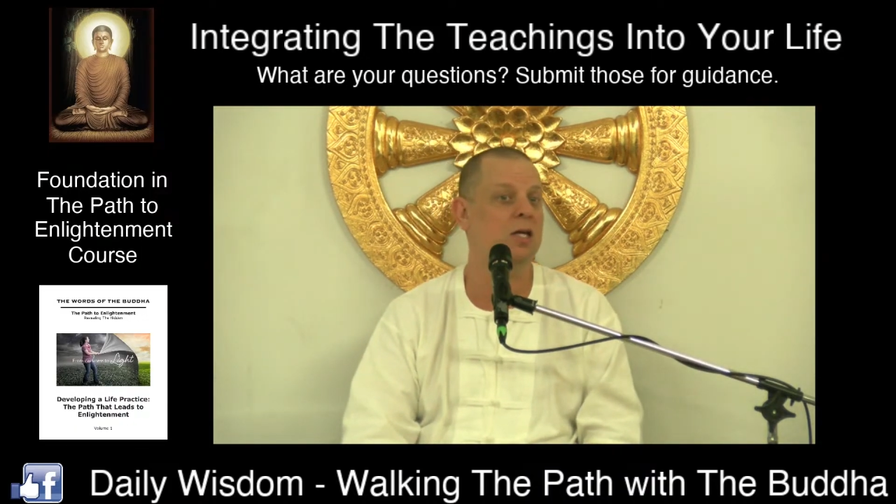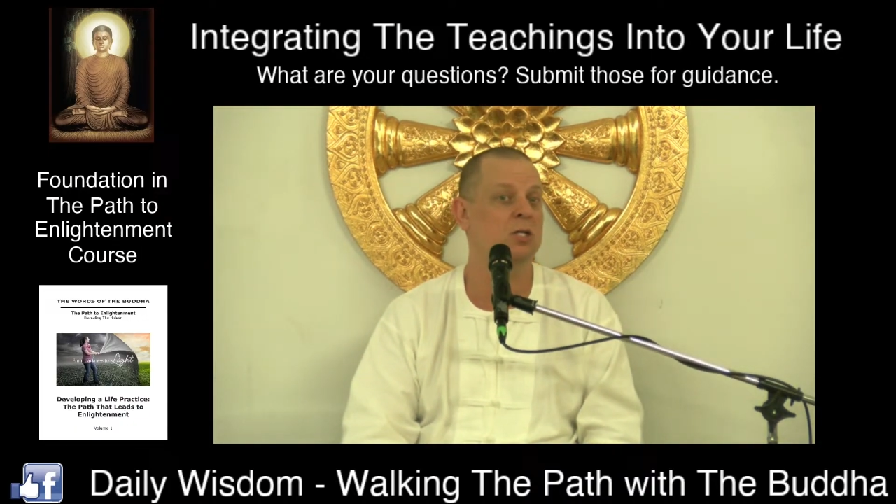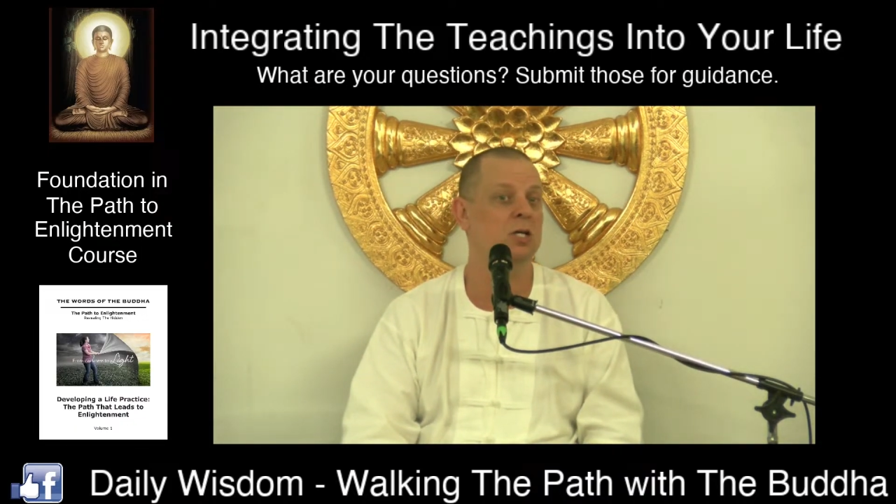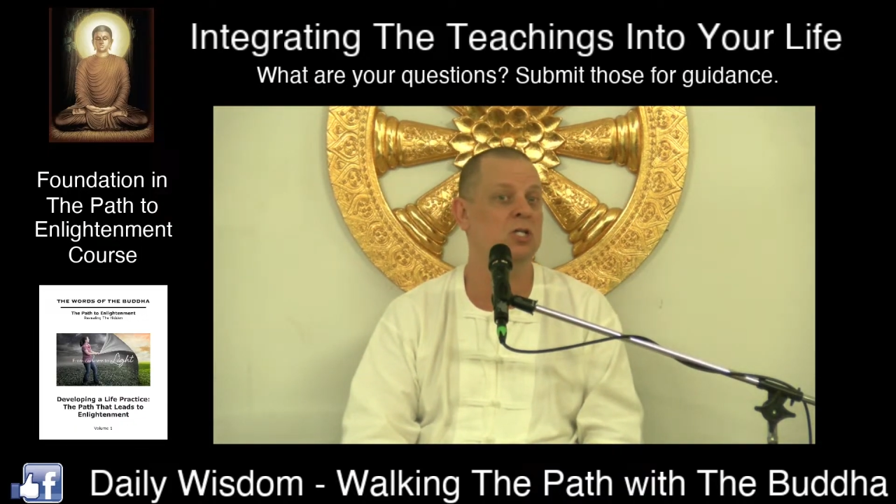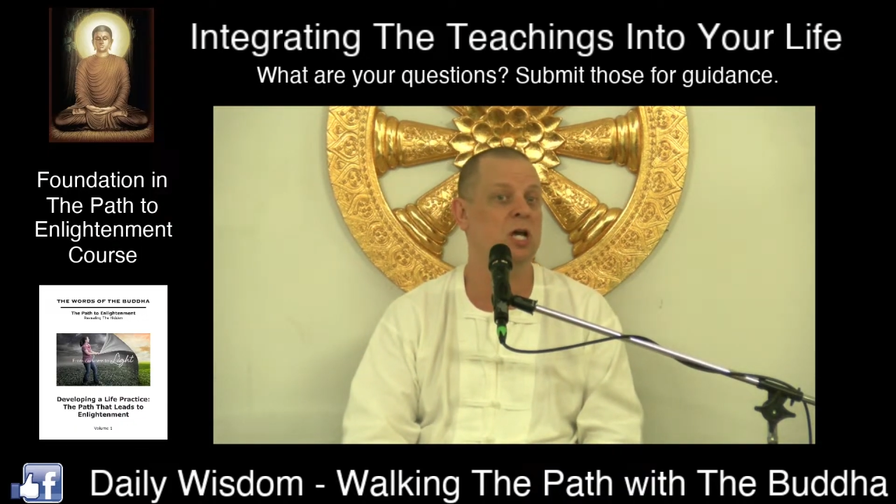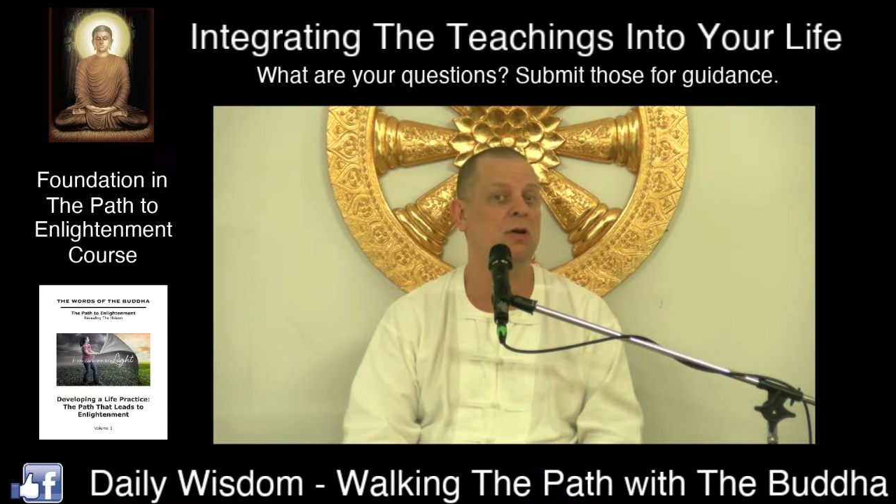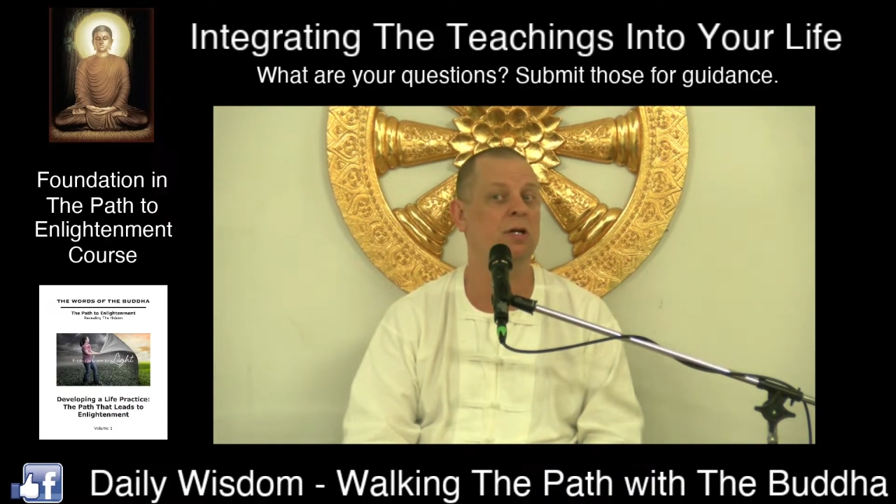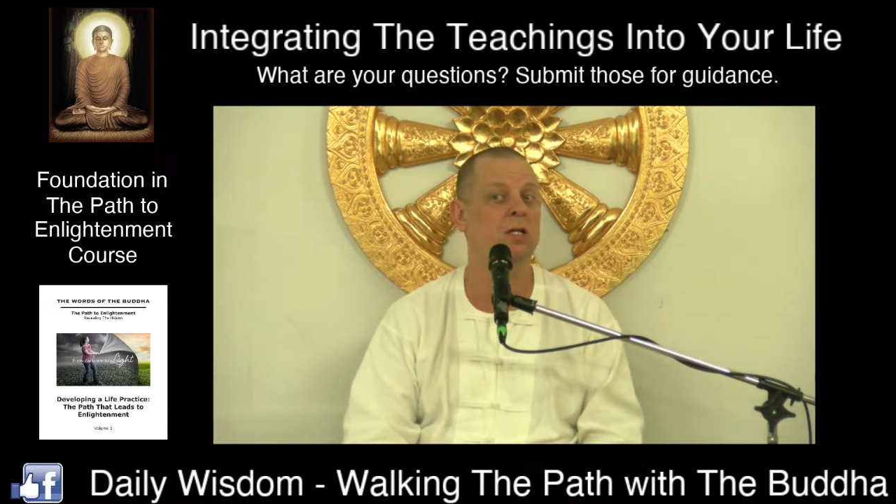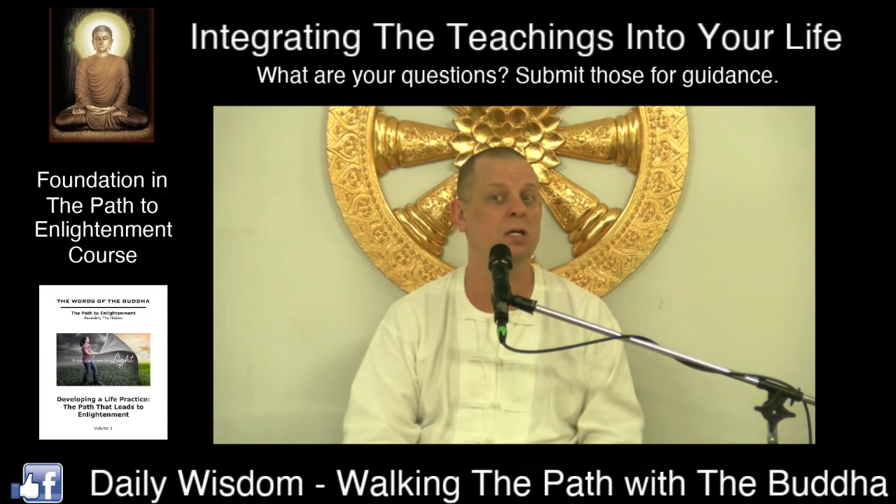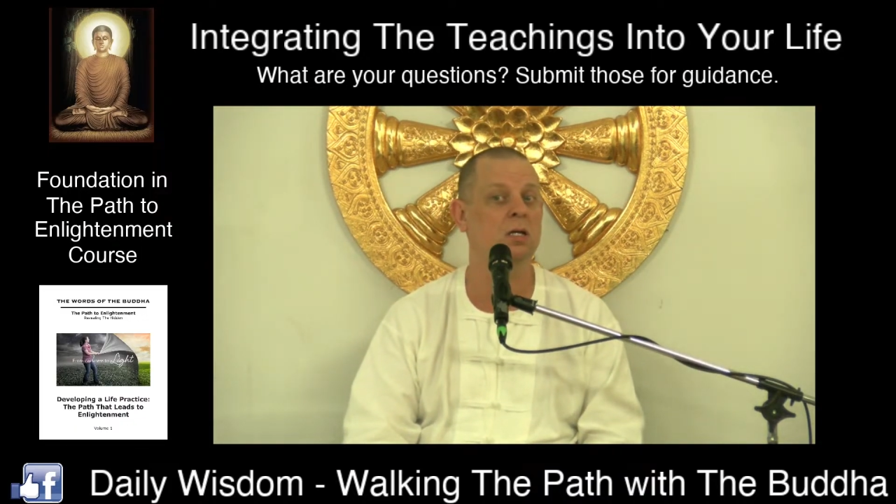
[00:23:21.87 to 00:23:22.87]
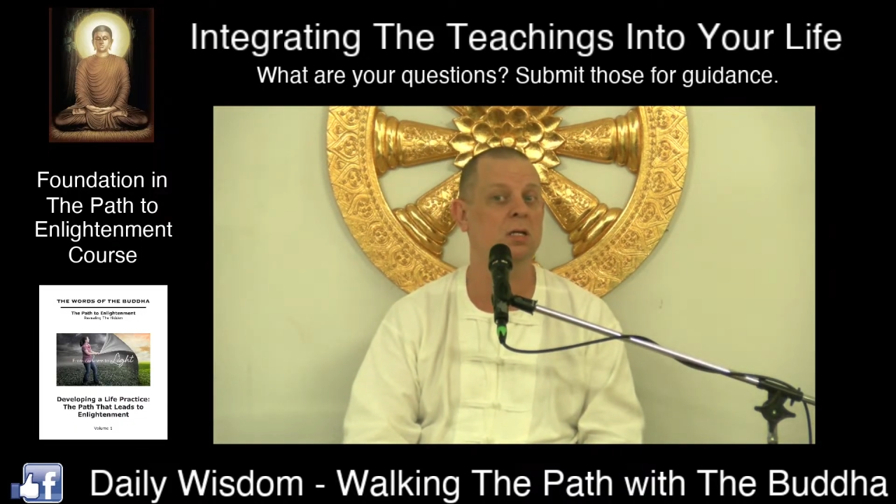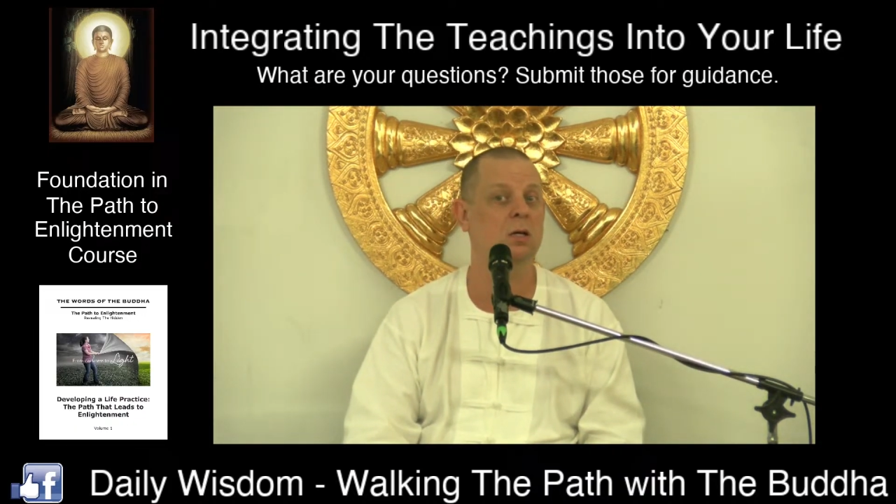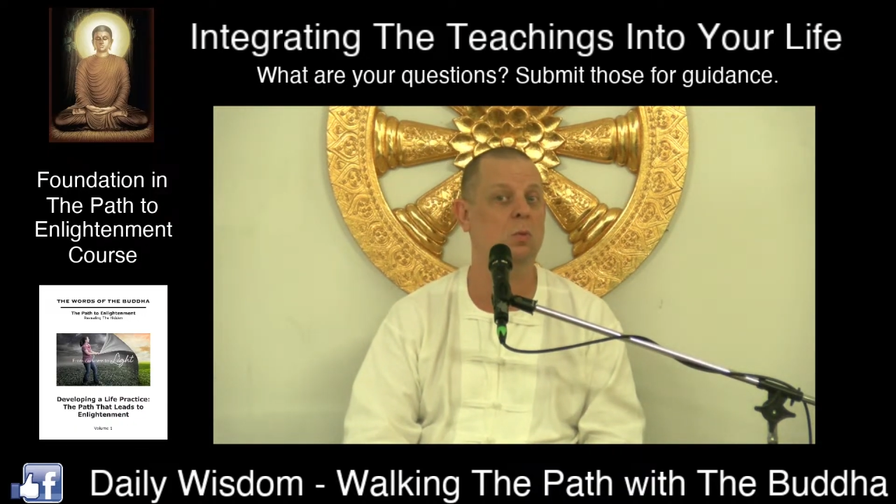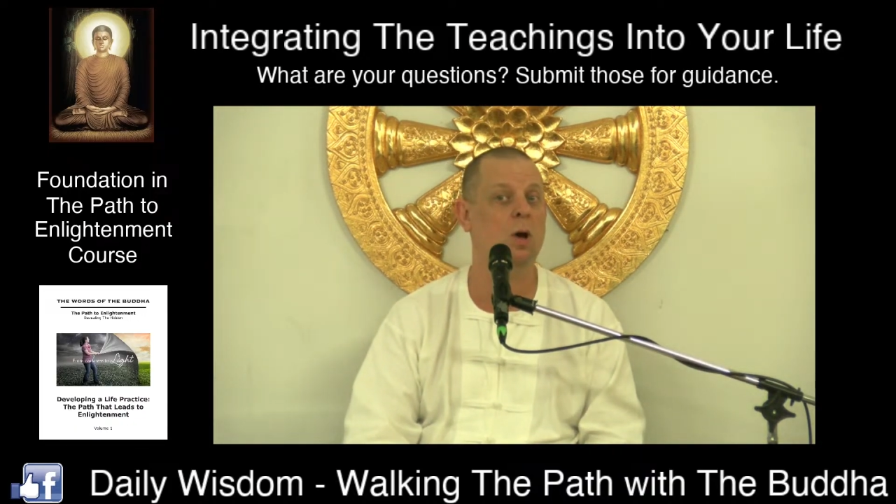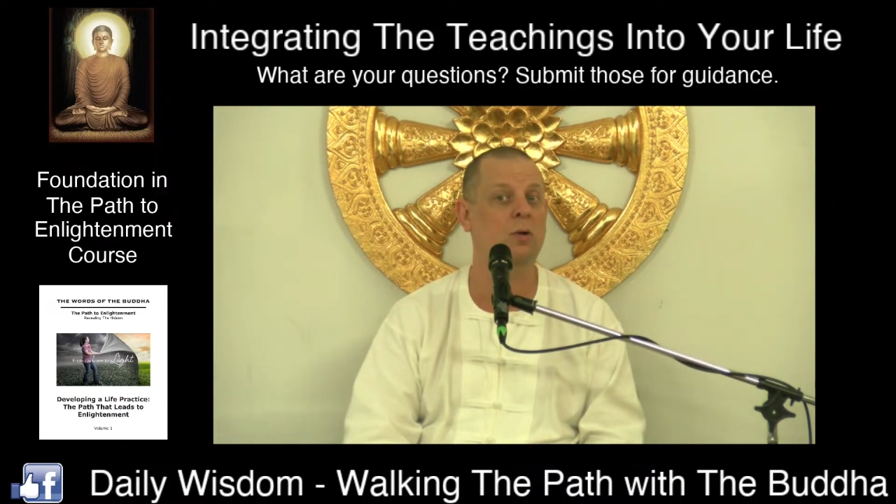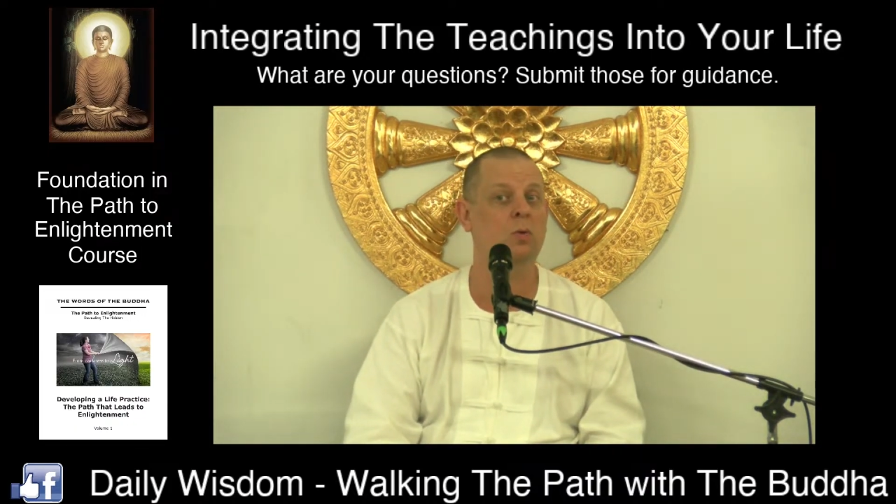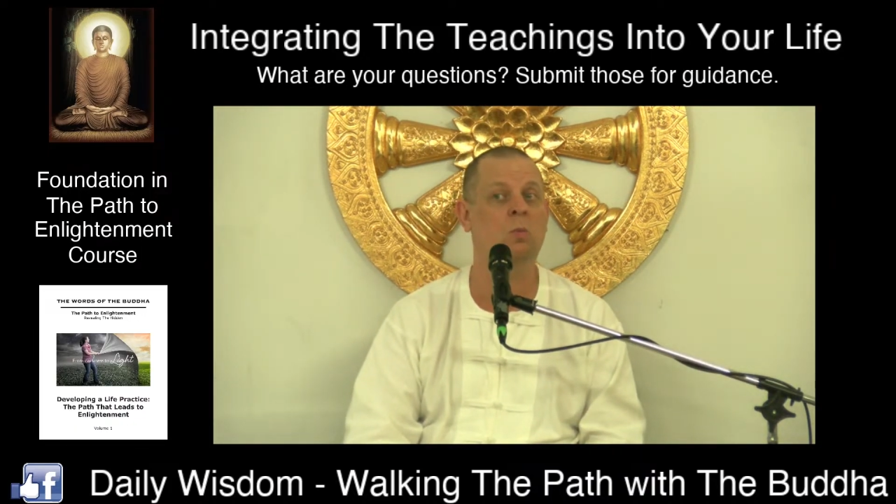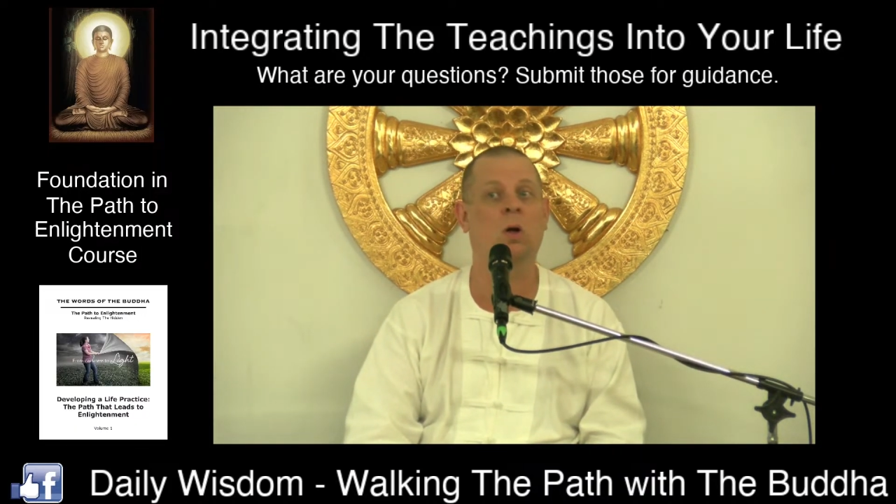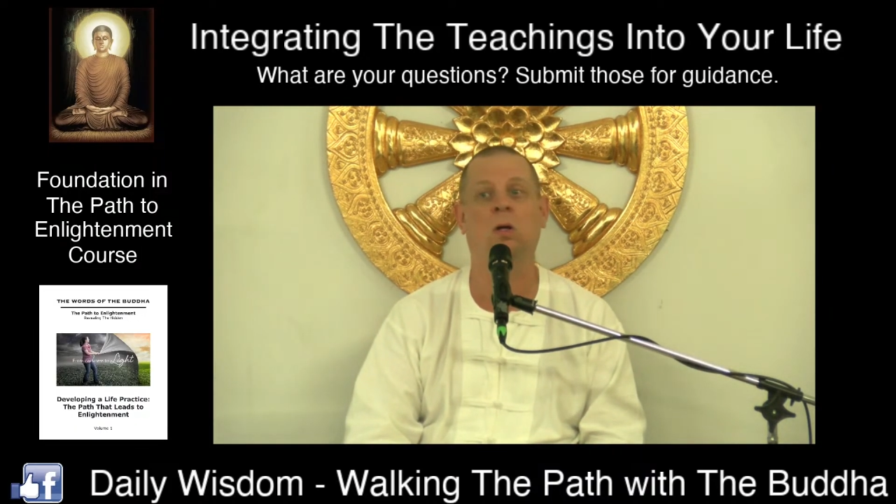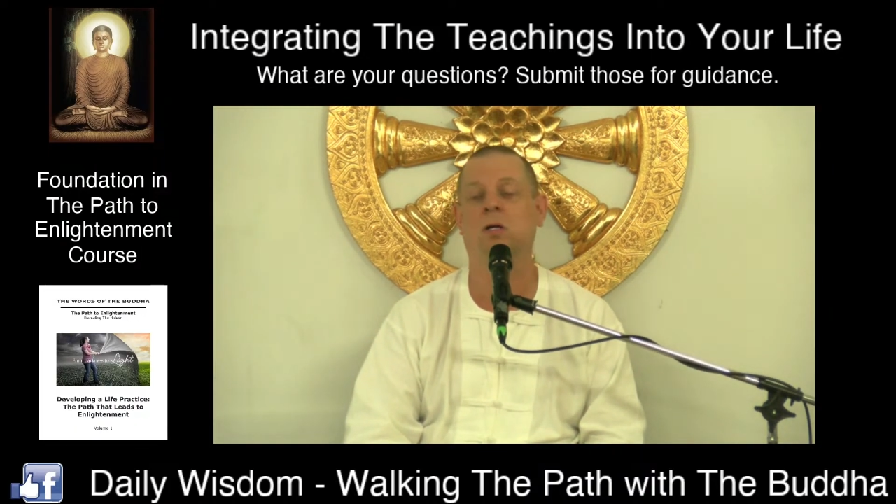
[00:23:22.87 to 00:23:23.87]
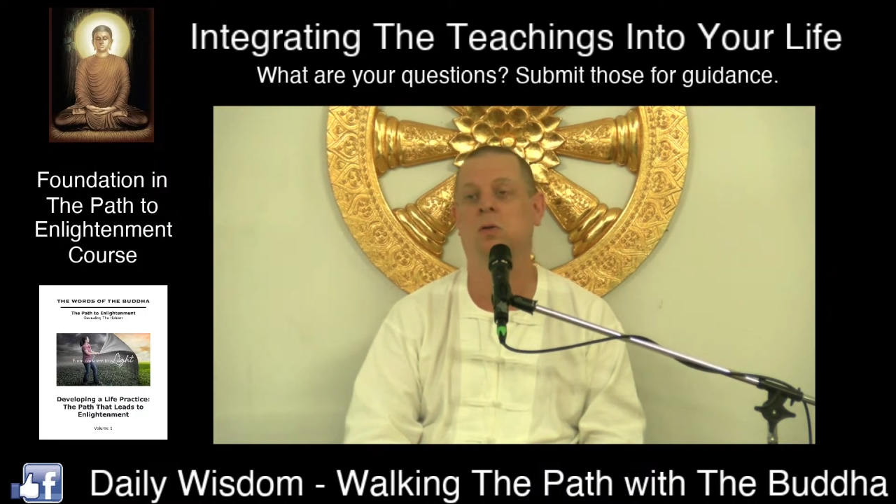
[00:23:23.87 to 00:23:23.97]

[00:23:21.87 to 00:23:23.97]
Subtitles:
sharing the Wat Umong